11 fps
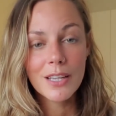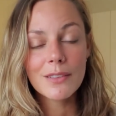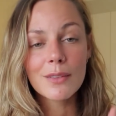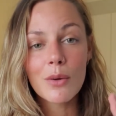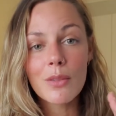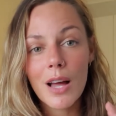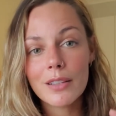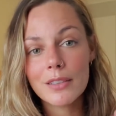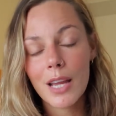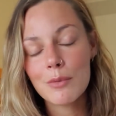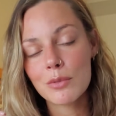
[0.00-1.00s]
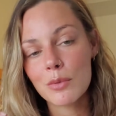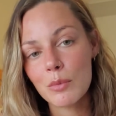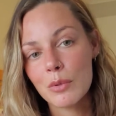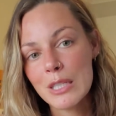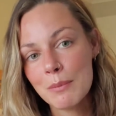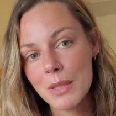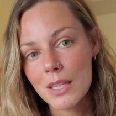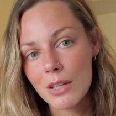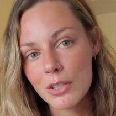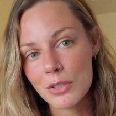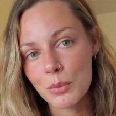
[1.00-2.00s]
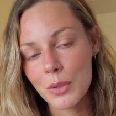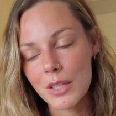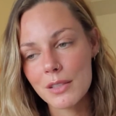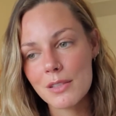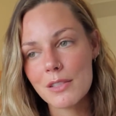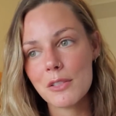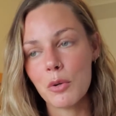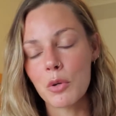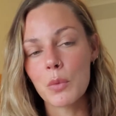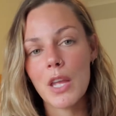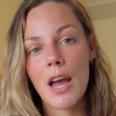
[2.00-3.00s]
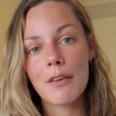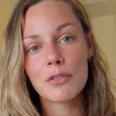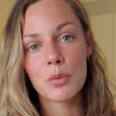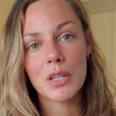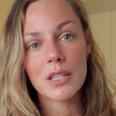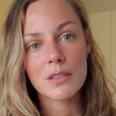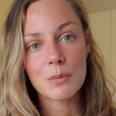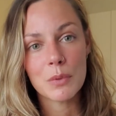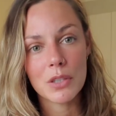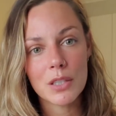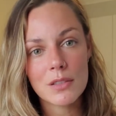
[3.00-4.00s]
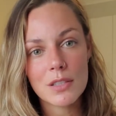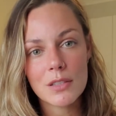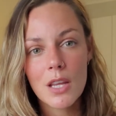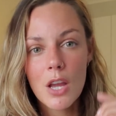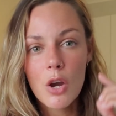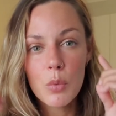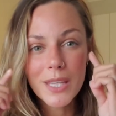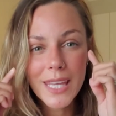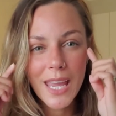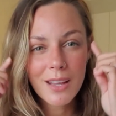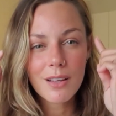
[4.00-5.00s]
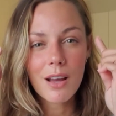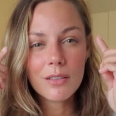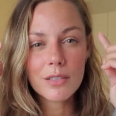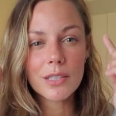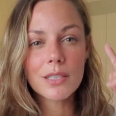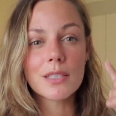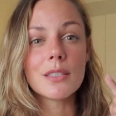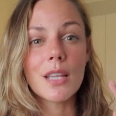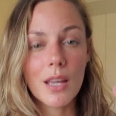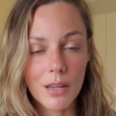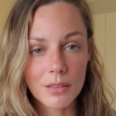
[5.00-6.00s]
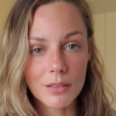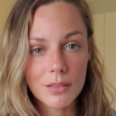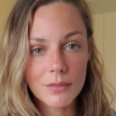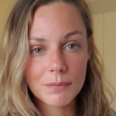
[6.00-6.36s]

So a lot of times when we meet our twins or we have twin experiences, we can't understand